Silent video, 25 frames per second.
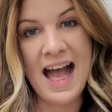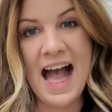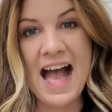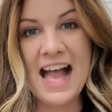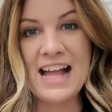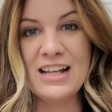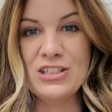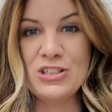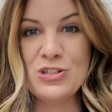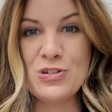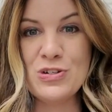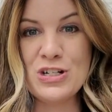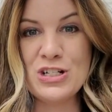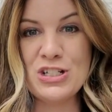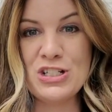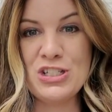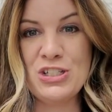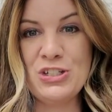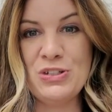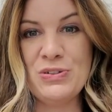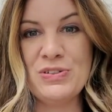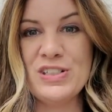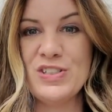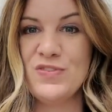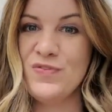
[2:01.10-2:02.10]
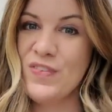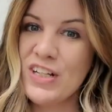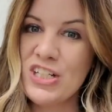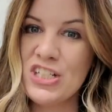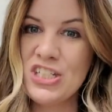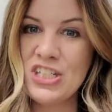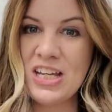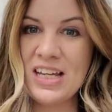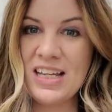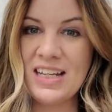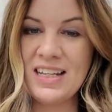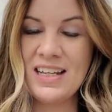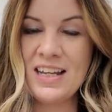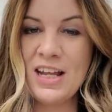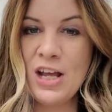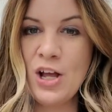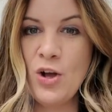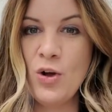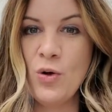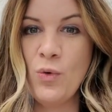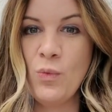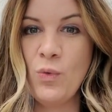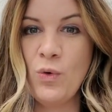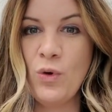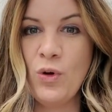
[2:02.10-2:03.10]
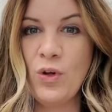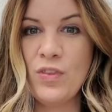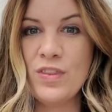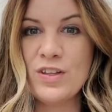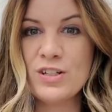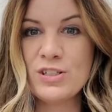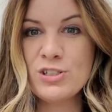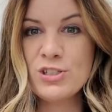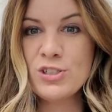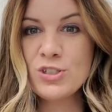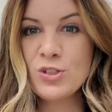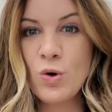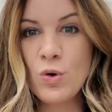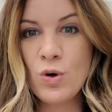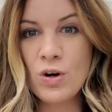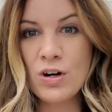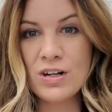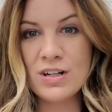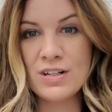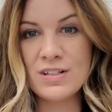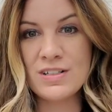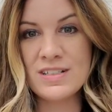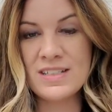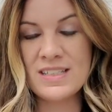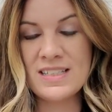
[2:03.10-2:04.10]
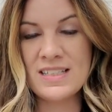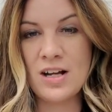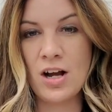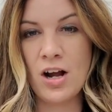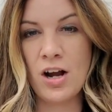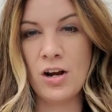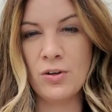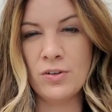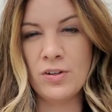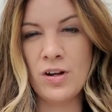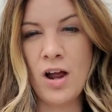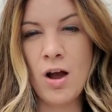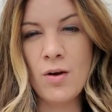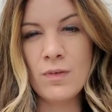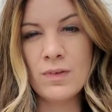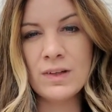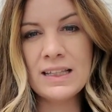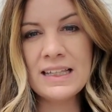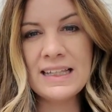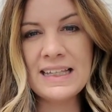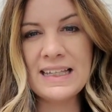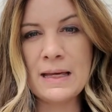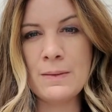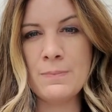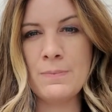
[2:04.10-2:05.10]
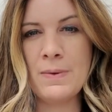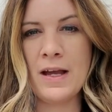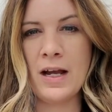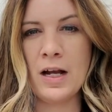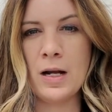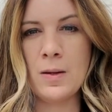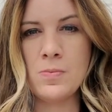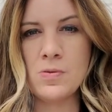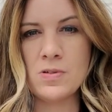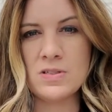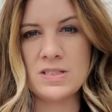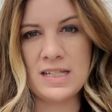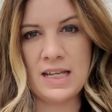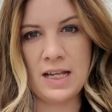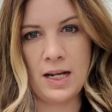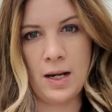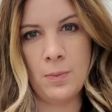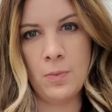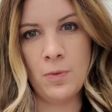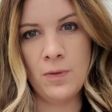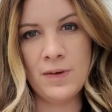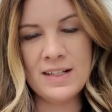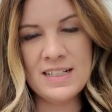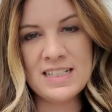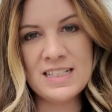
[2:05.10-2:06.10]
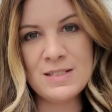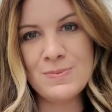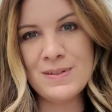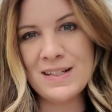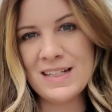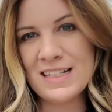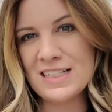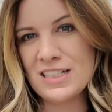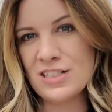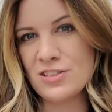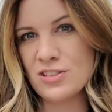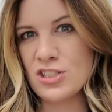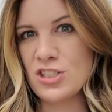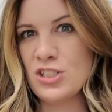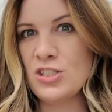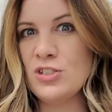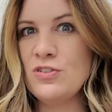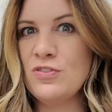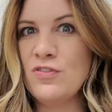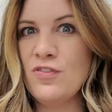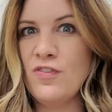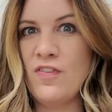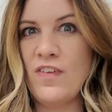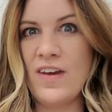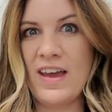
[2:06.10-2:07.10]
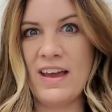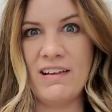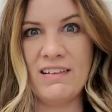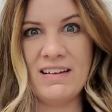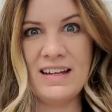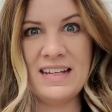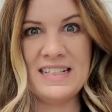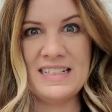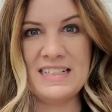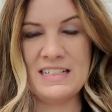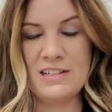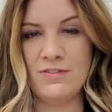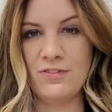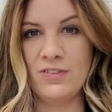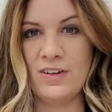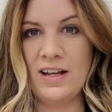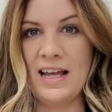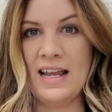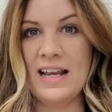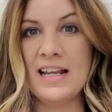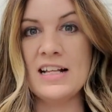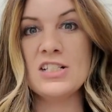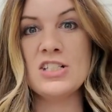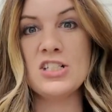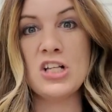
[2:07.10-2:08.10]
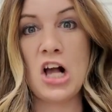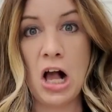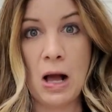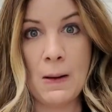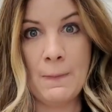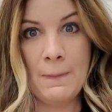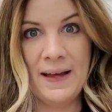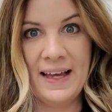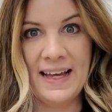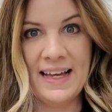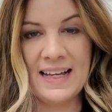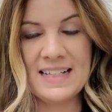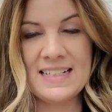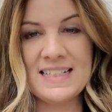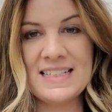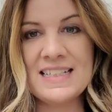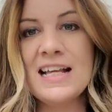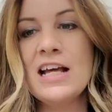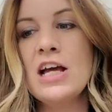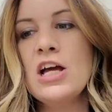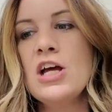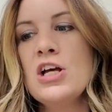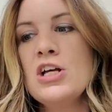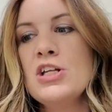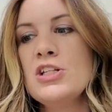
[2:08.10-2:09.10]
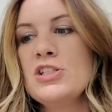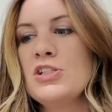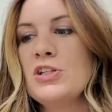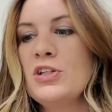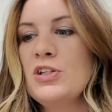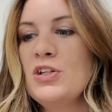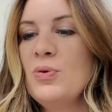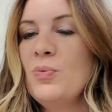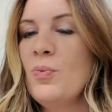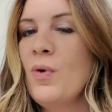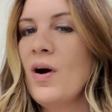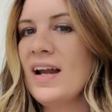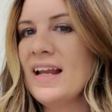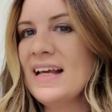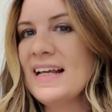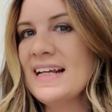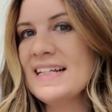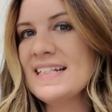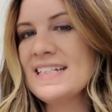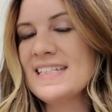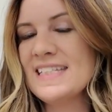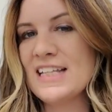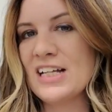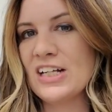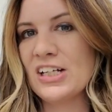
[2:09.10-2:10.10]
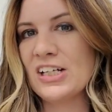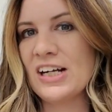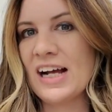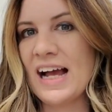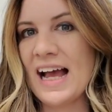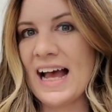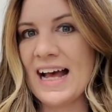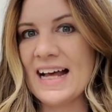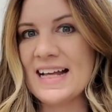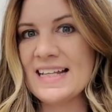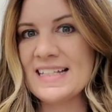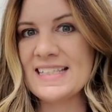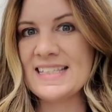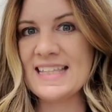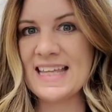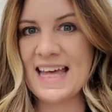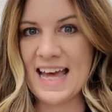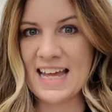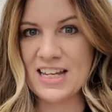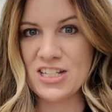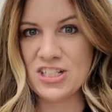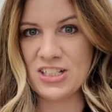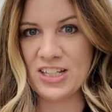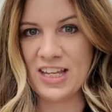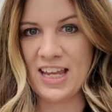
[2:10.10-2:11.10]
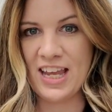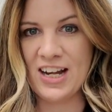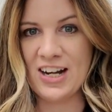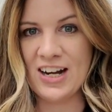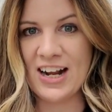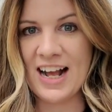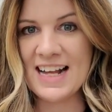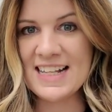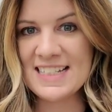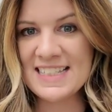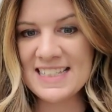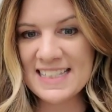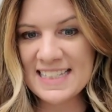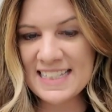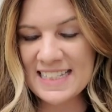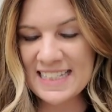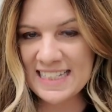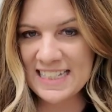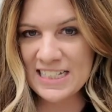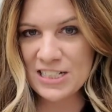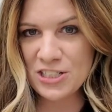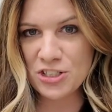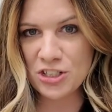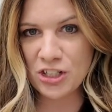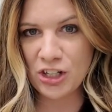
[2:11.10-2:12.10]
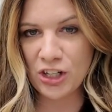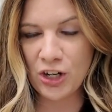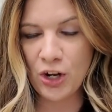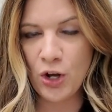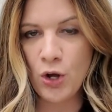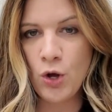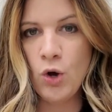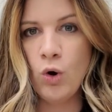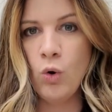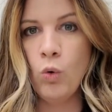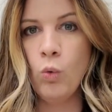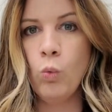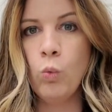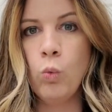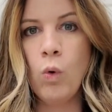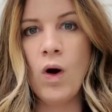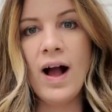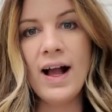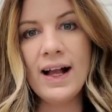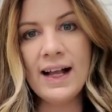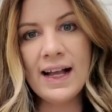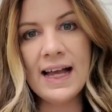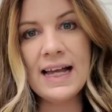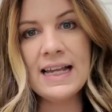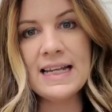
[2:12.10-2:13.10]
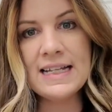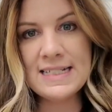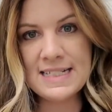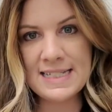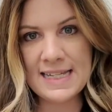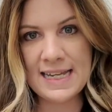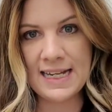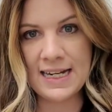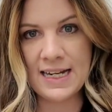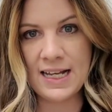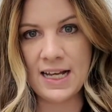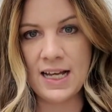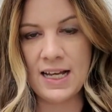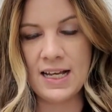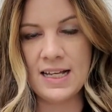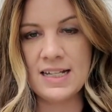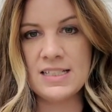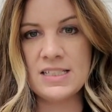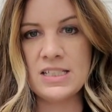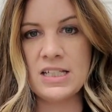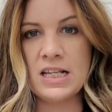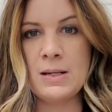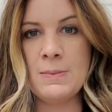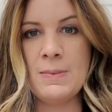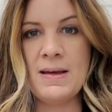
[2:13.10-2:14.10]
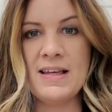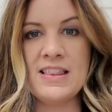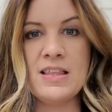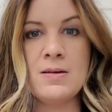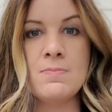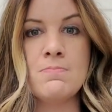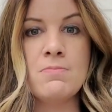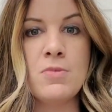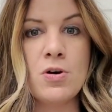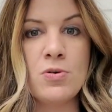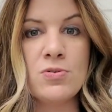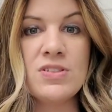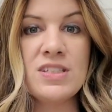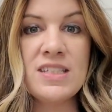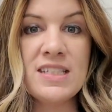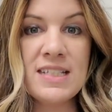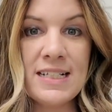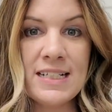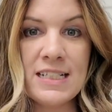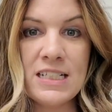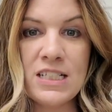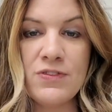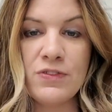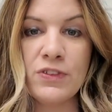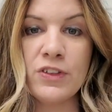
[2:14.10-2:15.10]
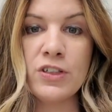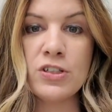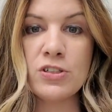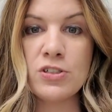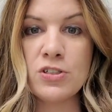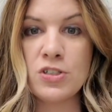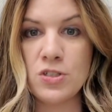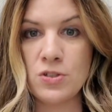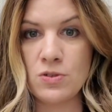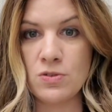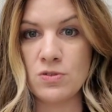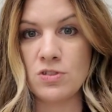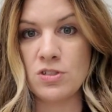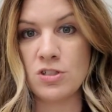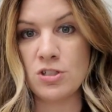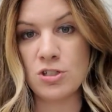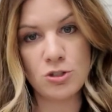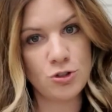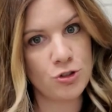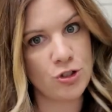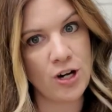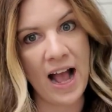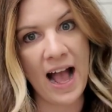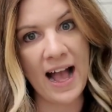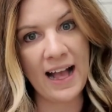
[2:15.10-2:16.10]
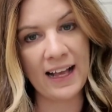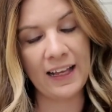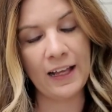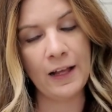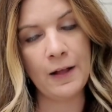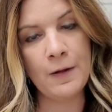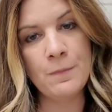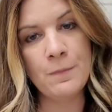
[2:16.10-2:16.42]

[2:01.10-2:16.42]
and Unit 2 is fiction, well, their scores are not really comparable data points because they're two very different topics. So you want to consider, as the educator, as the teacher, what kind of data is going to make the most sense for your students to track.